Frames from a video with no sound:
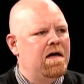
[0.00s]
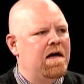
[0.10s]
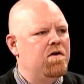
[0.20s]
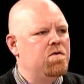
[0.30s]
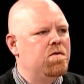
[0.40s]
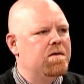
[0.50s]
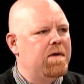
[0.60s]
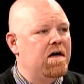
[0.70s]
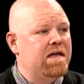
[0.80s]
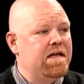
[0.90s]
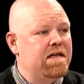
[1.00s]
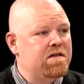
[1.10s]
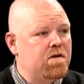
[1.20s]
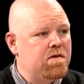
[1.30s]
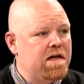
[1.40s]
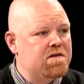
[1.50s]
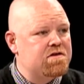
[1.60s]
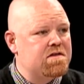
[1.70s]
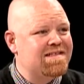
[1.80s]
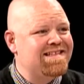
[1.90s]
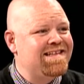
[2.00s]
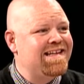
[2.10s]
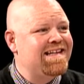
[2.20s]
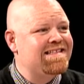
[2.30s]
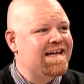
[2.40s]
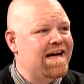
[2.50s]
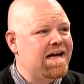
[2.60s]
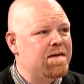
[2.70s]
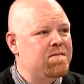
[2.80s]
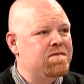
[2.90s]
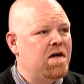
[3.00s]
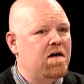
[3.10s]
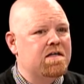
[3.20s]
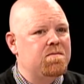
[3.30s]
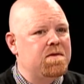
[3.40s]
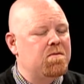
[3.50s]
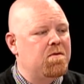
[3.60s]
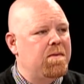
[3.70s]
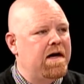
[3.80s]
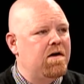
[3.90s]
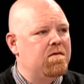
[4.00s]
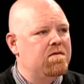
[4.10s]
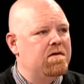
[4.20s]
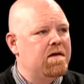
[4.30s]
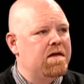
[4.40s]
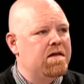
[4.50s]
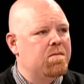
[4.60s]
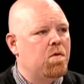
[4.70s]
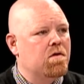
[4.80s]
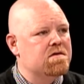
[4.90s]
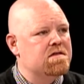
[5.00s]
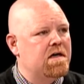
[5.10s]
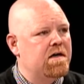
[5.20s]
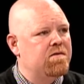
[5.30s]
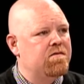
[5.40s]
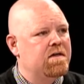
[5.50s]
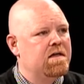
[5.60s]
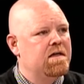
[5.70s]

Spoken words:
how you went about getting donations, getting time, talking to people about the importance of